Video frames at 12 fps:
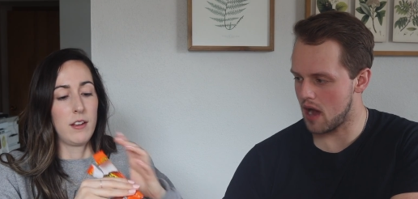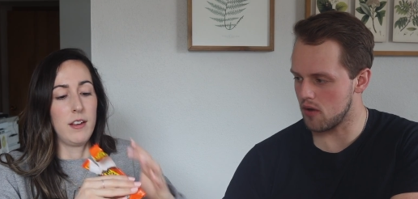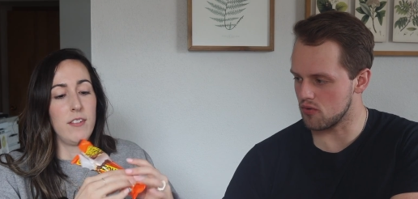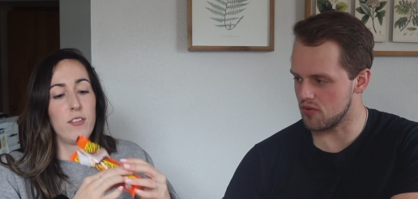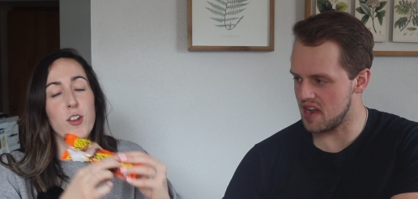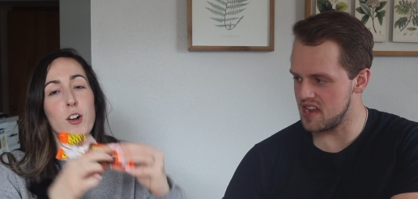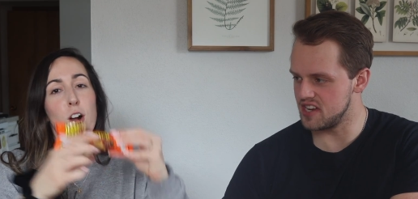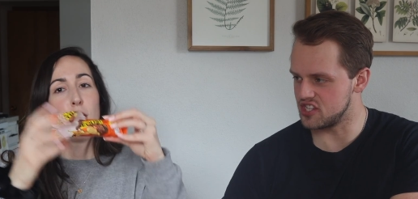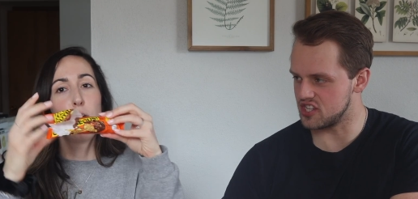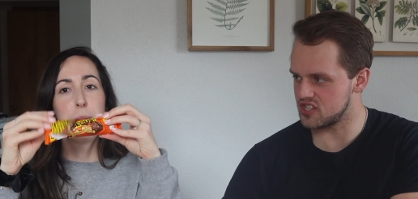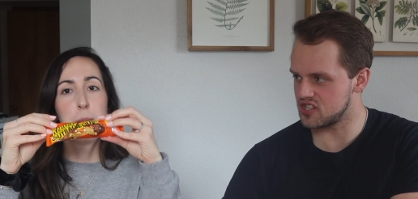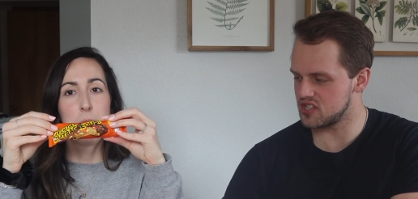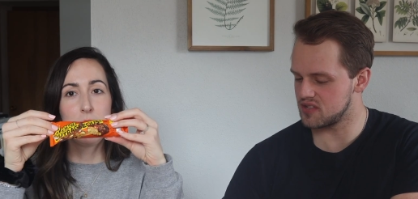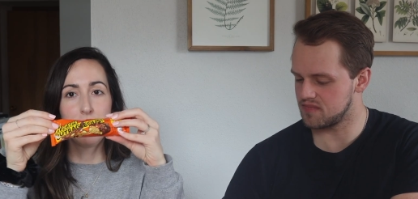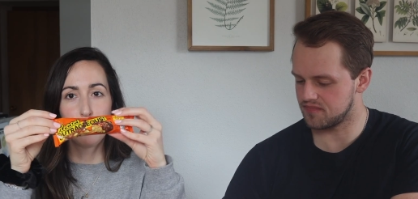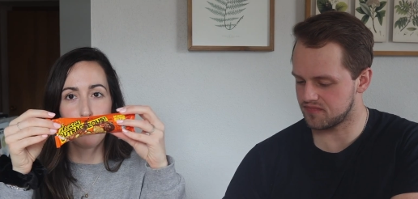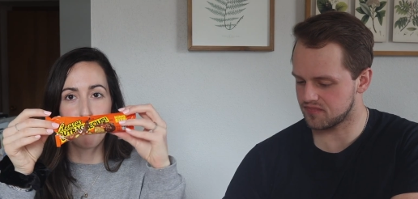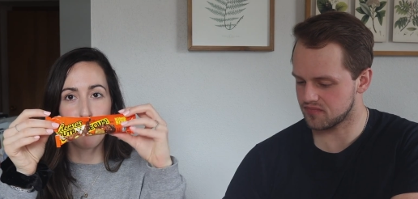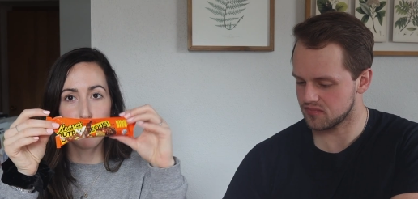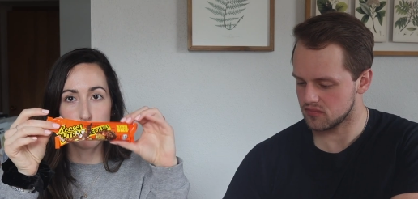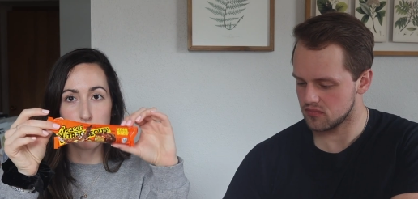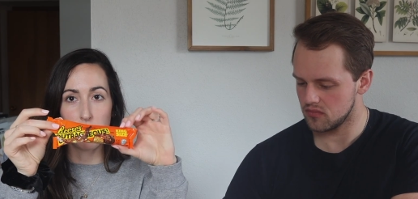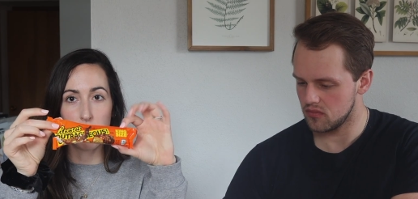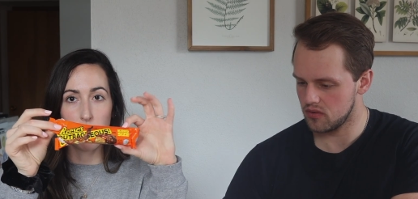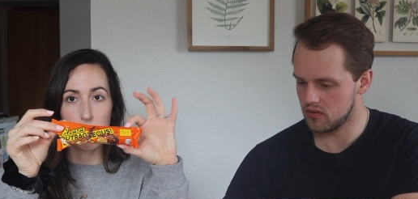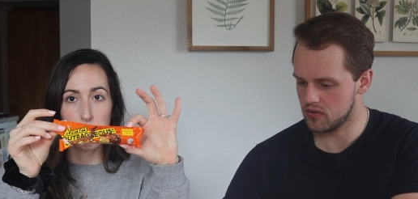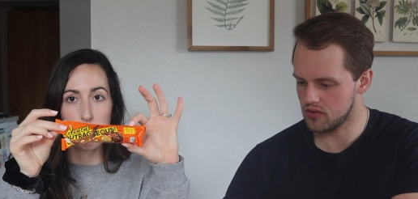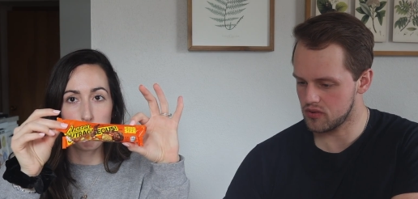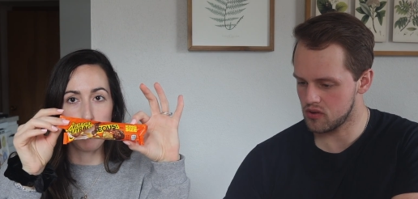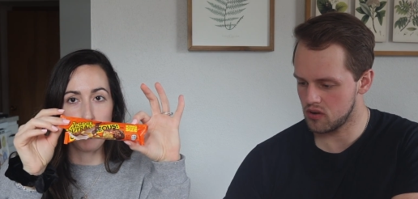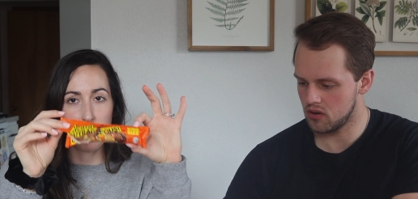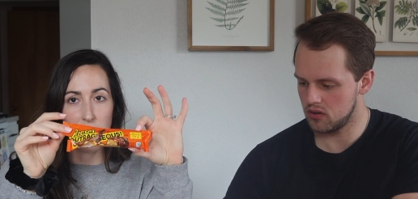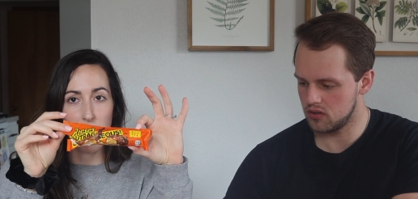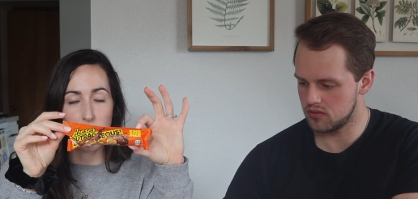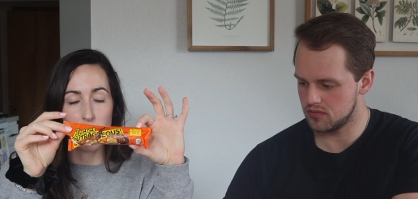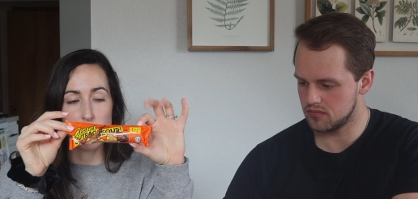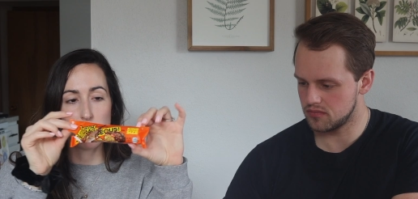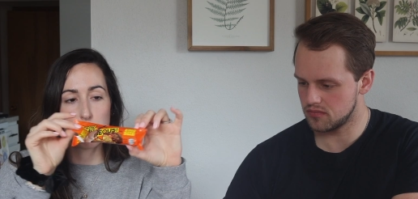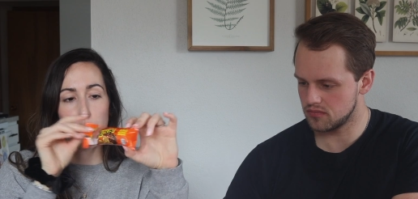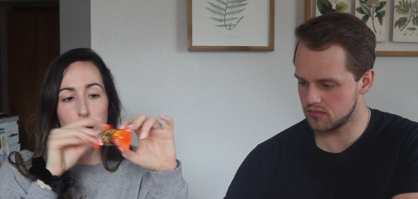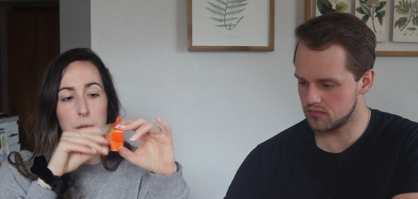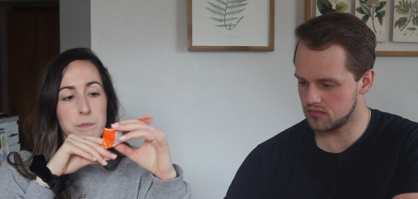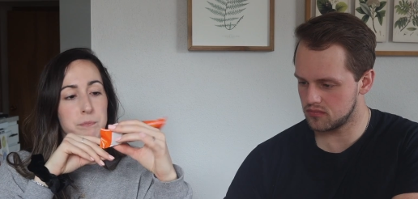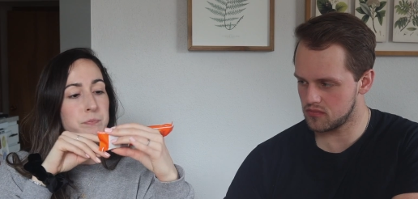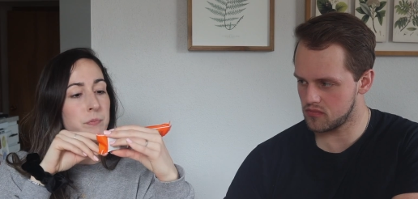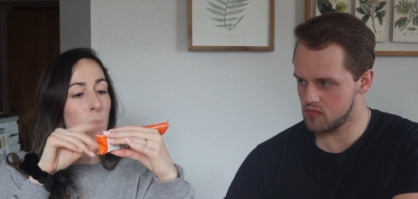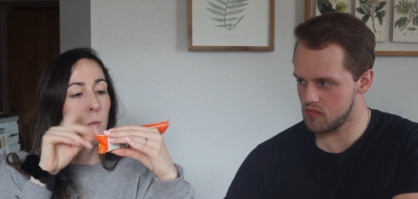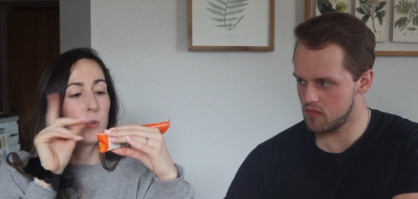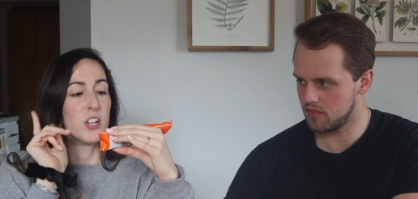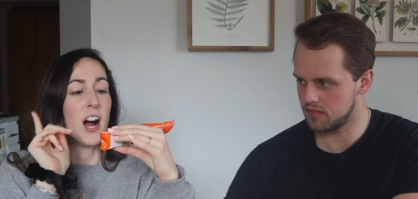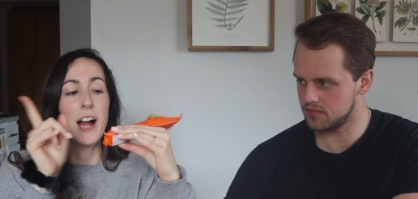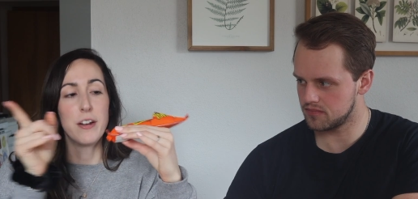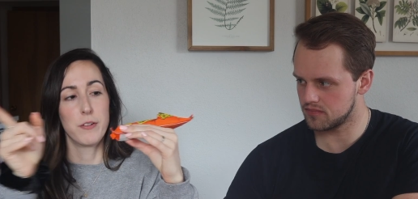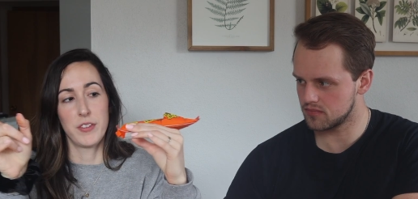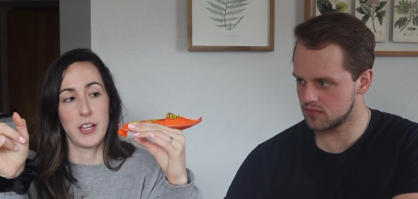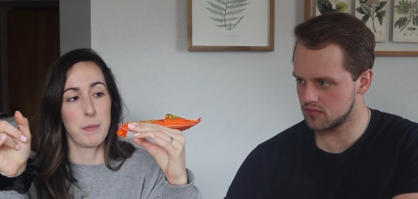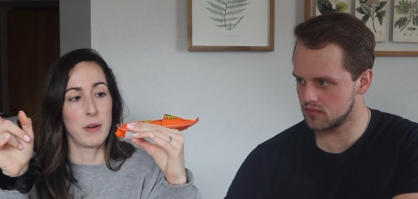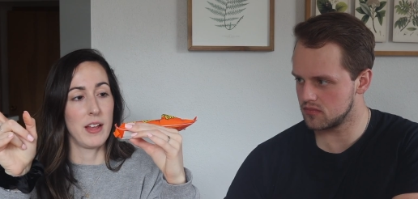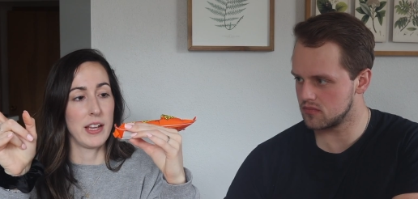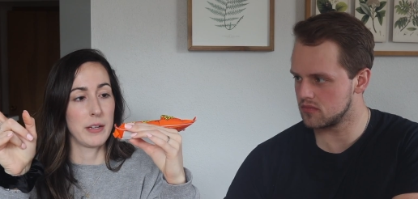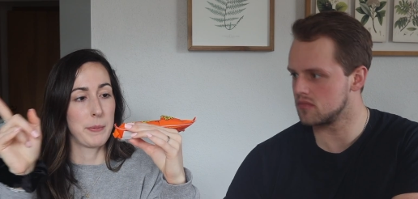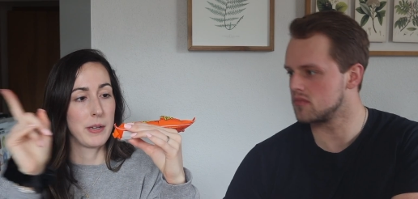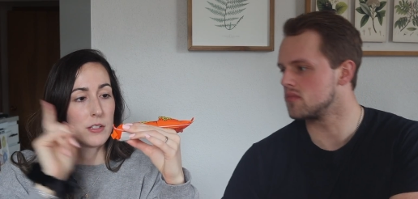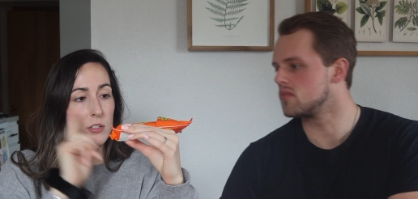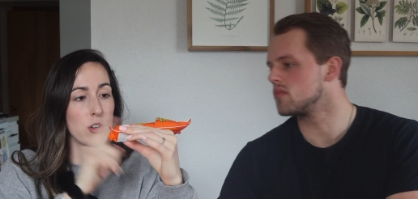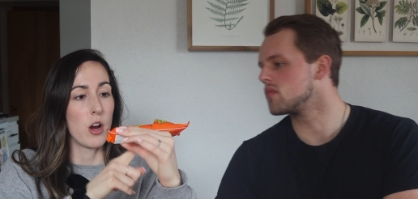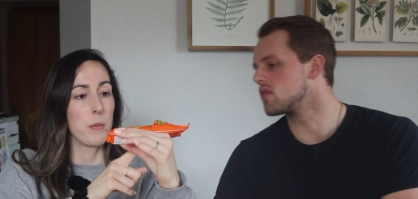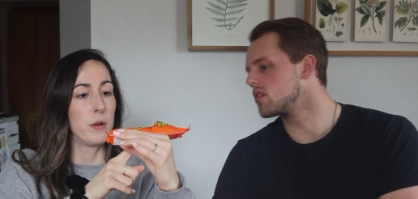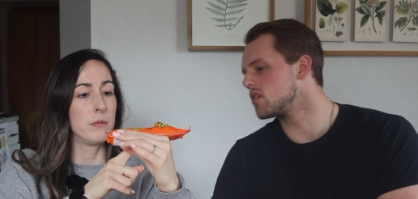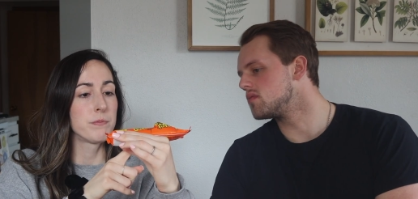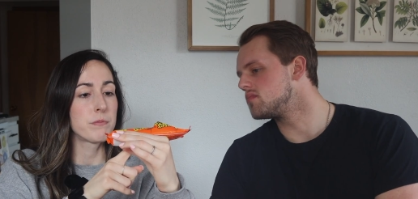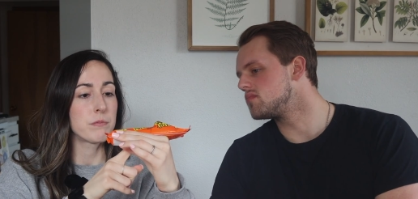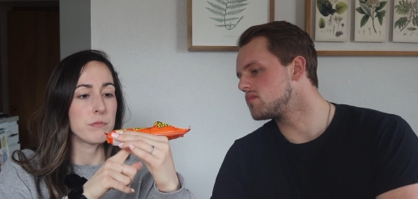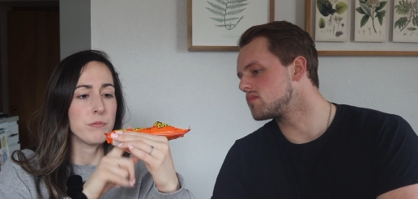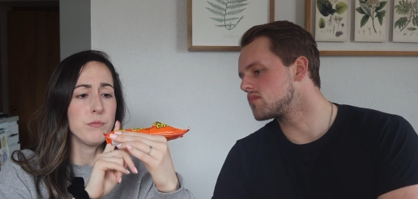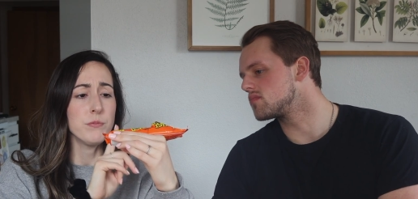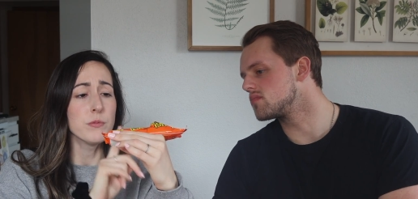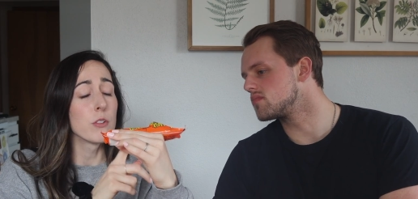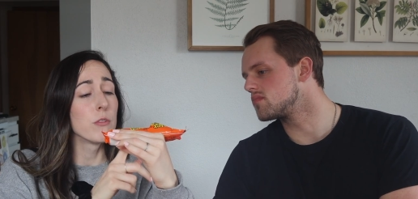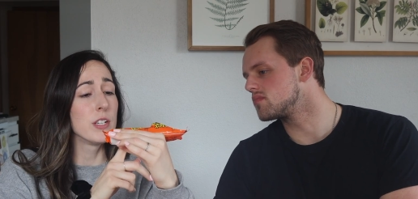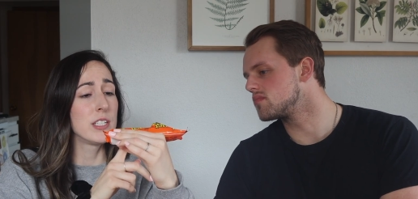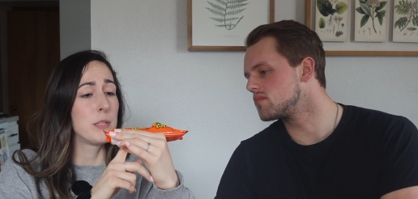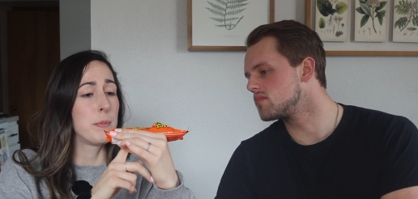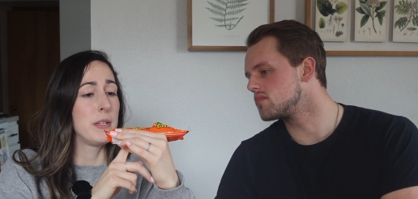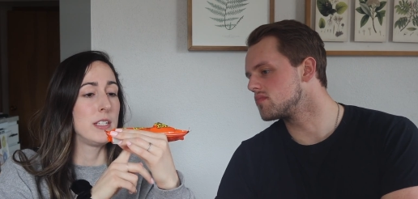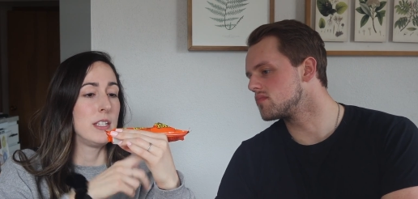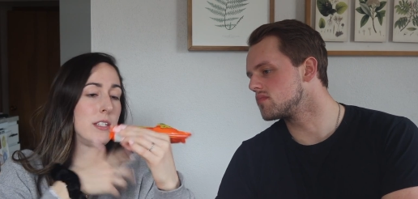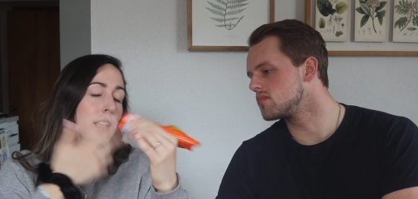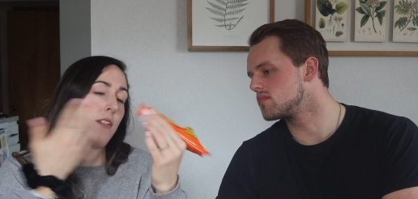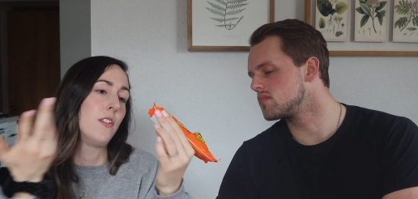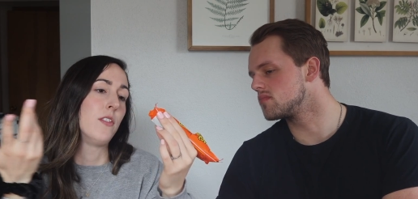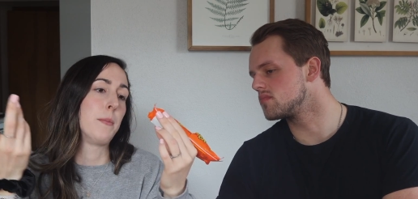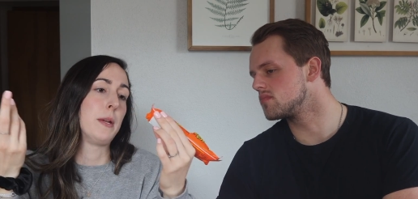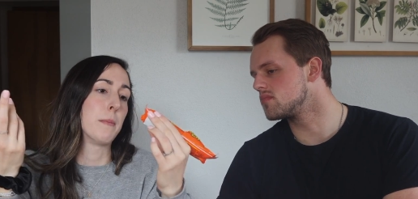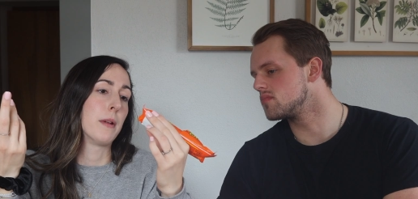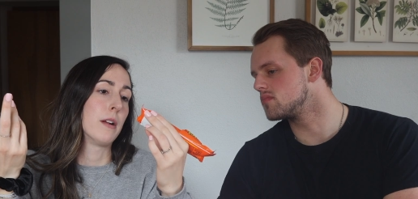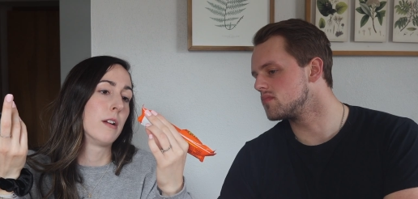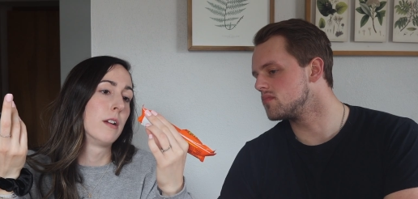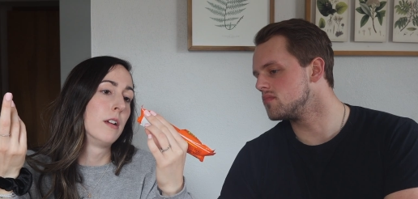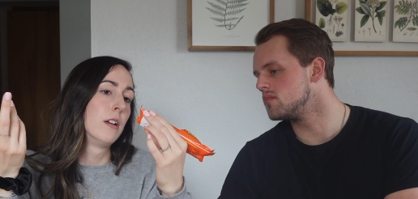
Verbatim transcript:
Speaker 1: outrageous. They're all open because we froze part of them, but the outrageous bar, which I don't think I'm gonna like because caramel, Reese's Pieces, and then the peanut butter.